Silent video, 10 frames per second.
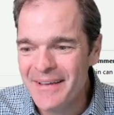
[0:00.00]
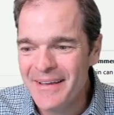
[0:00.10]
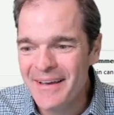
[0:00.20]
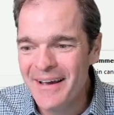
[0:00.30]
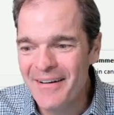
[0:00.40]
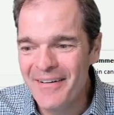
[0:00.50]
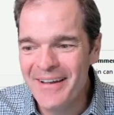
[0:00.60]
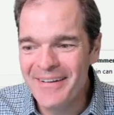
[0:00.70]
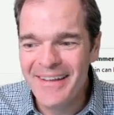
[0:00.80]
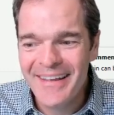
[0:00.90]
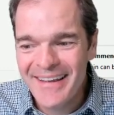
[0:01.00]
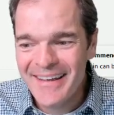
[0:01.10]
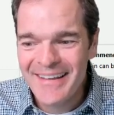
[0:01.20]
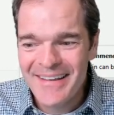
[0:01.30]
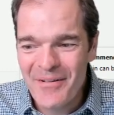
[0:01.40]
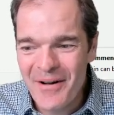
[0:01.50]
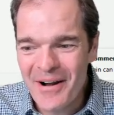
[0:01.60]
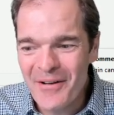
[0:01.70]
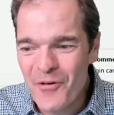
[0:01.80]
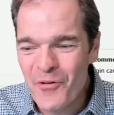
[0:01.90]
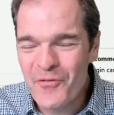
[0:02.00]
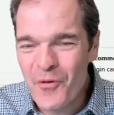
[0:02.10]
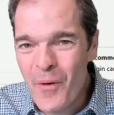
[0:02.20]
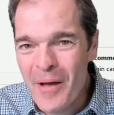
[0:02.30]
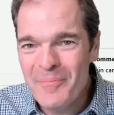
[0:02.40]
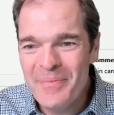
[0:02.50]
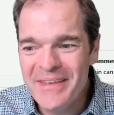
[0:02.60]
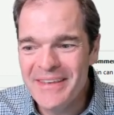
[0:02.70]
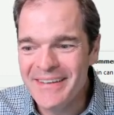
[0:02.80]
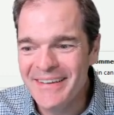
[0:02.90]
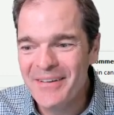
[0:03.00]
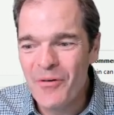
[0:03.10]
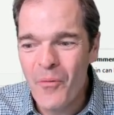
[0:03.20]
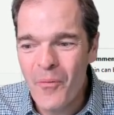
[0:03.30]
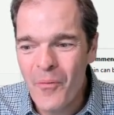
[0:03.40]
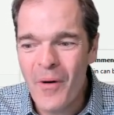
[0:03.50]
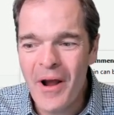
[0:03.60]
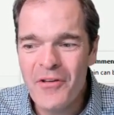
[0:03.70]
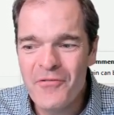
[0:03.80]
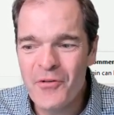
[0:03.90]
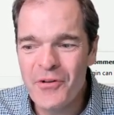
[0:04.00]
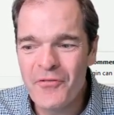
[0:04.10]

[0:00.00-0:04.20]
All right. I got to vote for WebP. Why are you voting for